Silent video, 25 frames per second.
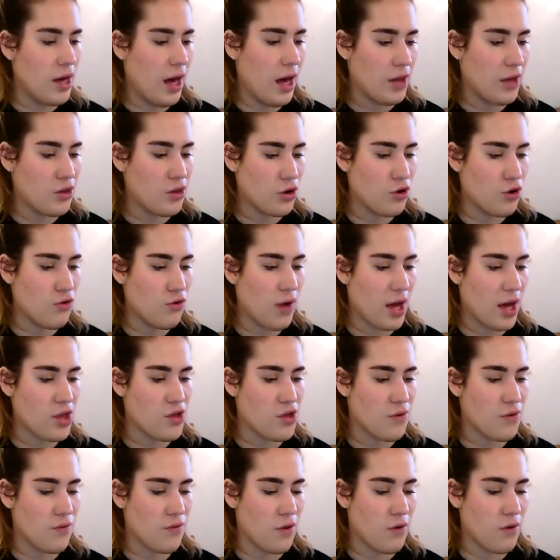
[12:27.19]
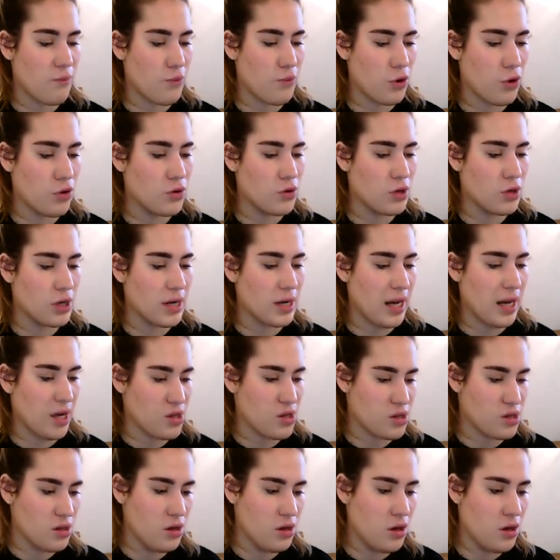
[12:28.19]
and a crash of broken
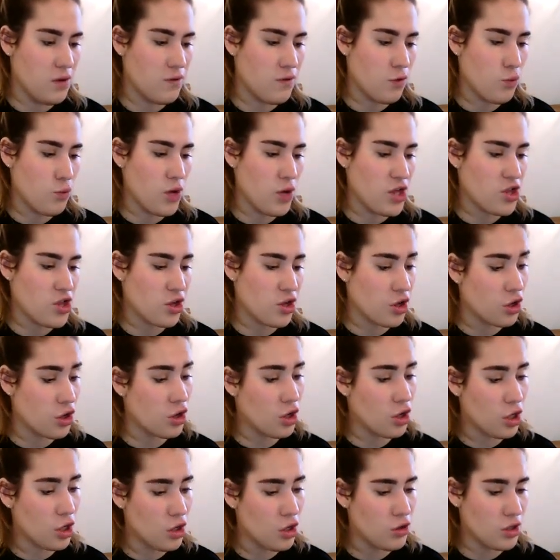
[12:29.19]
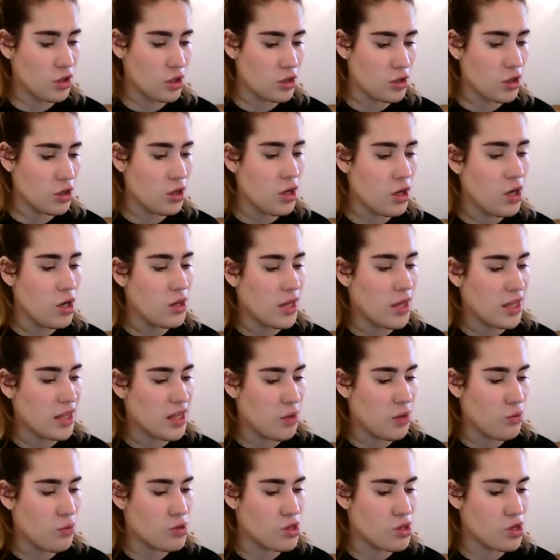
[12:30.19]
glass, from which she concluded
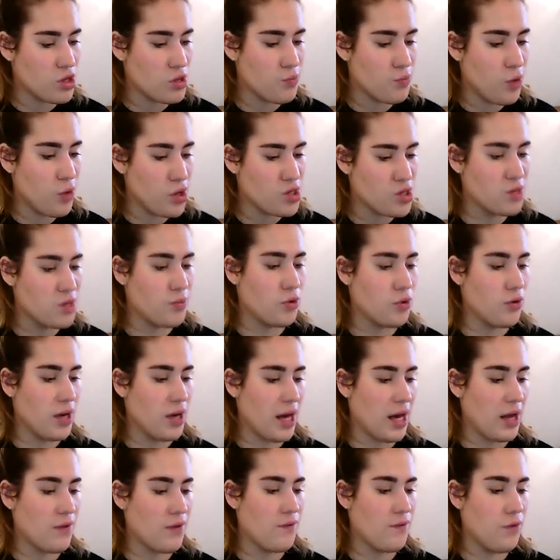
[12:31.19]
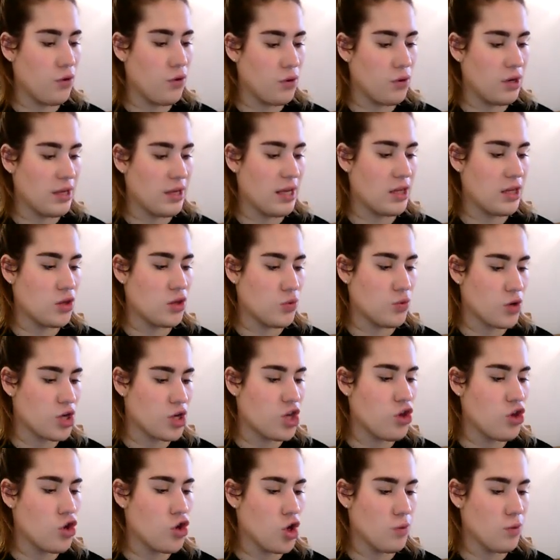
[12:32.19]
that it was just possible it had fallen into a
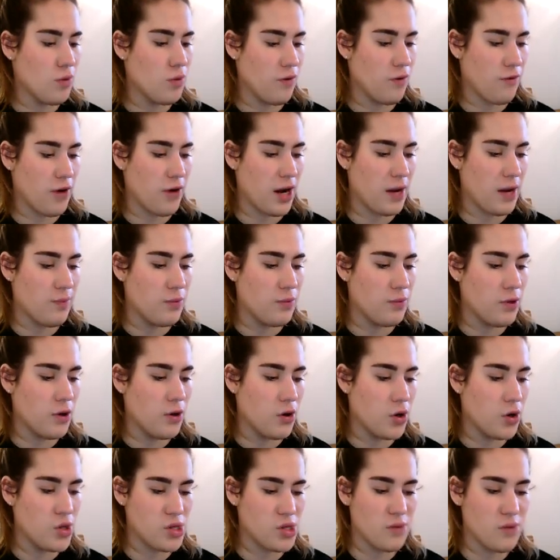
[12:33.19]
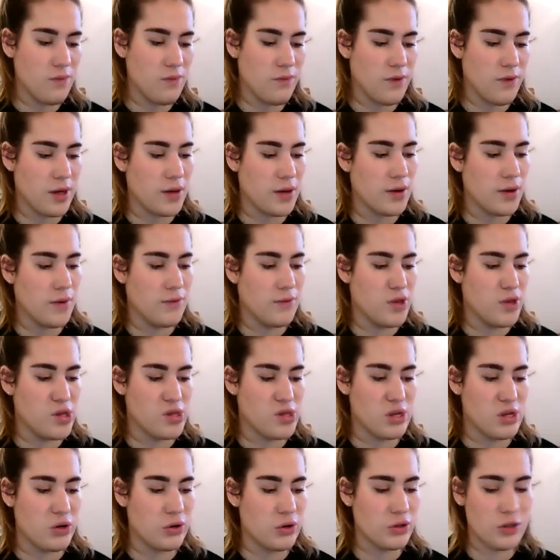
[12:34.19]
cucumber frame or something of the
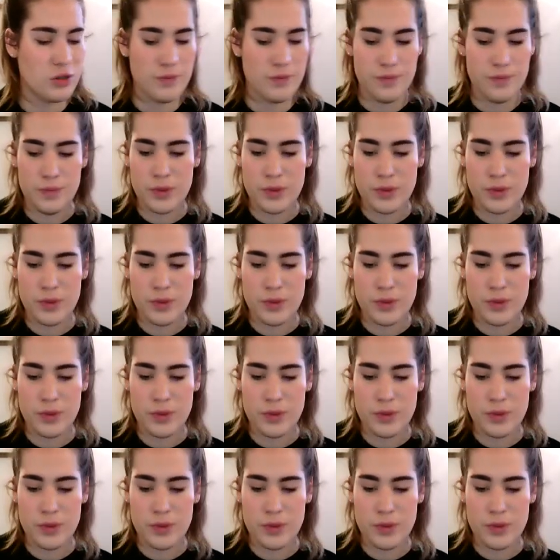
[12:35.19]
sort.